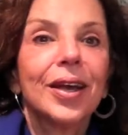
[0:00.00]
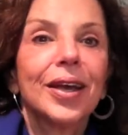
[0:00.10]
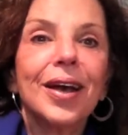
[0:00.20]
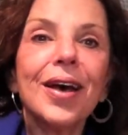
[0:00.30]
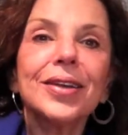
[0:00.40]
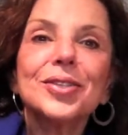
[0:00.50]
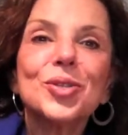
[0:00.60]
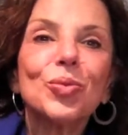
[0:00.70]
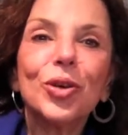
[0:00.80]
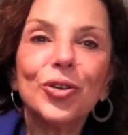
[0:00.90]
"God, it's
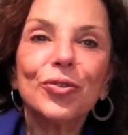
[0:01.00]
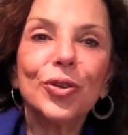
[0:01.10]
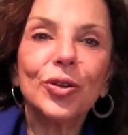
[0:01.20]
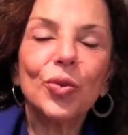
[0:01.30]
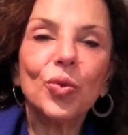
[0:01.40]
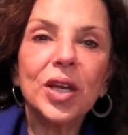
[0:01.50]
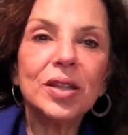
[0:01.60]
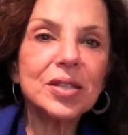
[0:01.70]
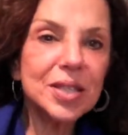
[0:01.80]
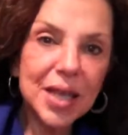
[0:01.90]
wonderful," in
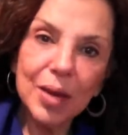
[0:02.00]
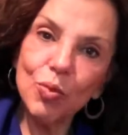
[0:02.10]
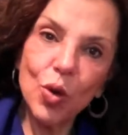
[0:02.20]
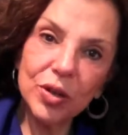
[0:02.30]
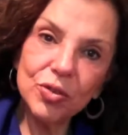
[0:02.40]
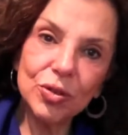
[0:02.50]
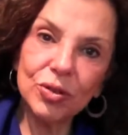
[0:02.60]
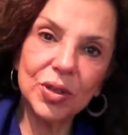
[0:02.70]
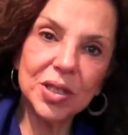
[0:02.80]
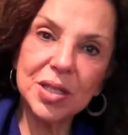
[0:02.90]
the same wonder
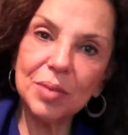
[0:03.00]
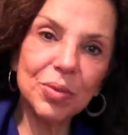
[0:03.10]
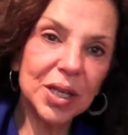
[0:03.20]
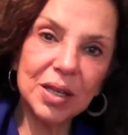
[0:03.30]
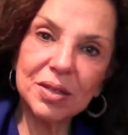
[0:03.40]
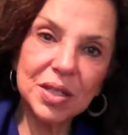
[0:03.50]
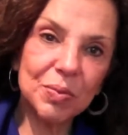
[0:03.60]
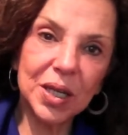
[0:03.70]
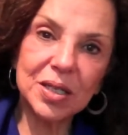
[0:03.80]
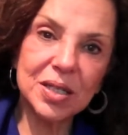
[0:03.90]
that somebody else
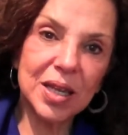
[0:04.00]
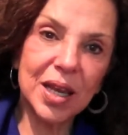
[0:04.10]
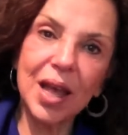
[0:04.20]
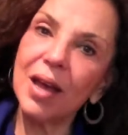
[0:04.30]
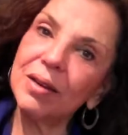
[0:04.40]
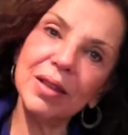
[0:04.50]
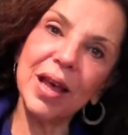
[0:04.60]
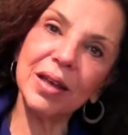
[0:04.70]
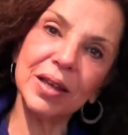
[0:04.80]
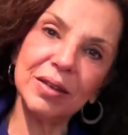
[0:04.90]
might say, "How did
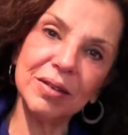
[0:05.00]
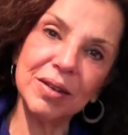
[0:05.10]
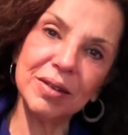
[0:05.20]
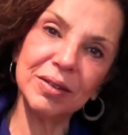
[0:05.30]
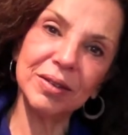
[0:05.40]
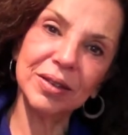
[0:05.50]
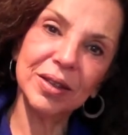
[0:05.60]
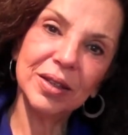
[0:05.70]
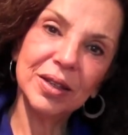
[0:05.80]
that get done?" Mm-hmm.